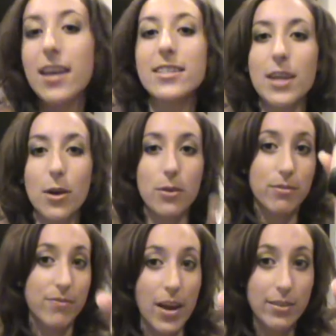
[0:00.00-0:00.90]

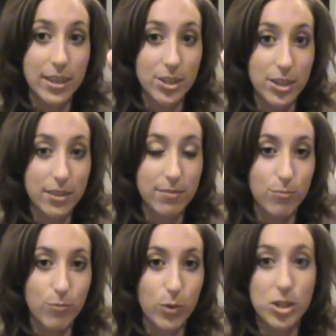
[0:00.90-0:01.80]
So foundation,
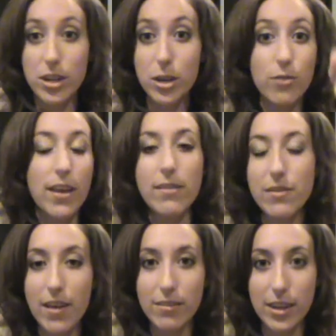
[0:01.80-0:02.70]
which your
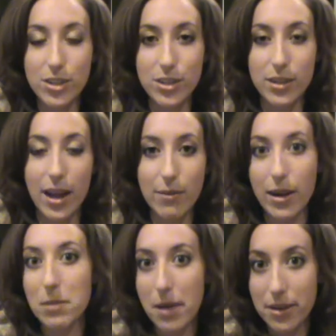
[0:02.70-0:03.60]
favorite foundation I
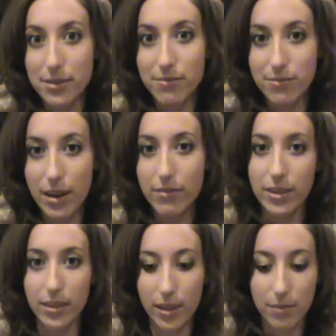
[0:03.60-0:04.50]
recommend,
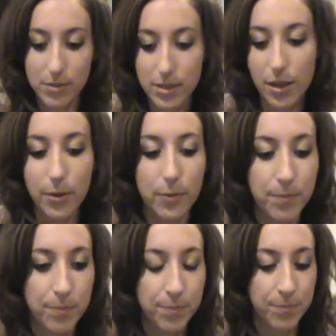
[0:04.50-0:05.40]
definitely. So.
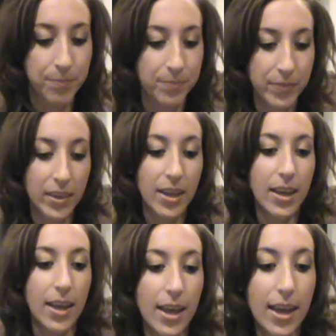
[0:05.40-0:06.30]

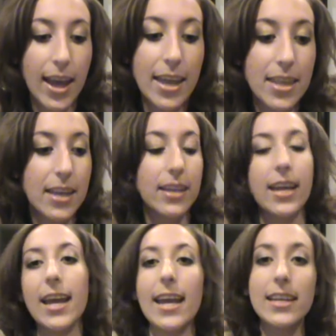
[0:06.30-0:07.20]
And then
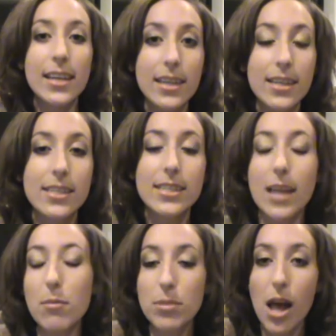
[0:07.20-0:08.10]
any
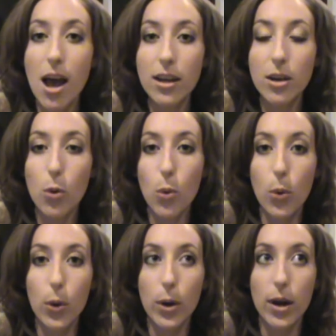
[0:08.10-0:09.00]
sunblock
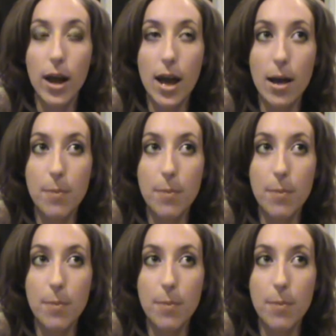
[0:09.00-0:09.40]
or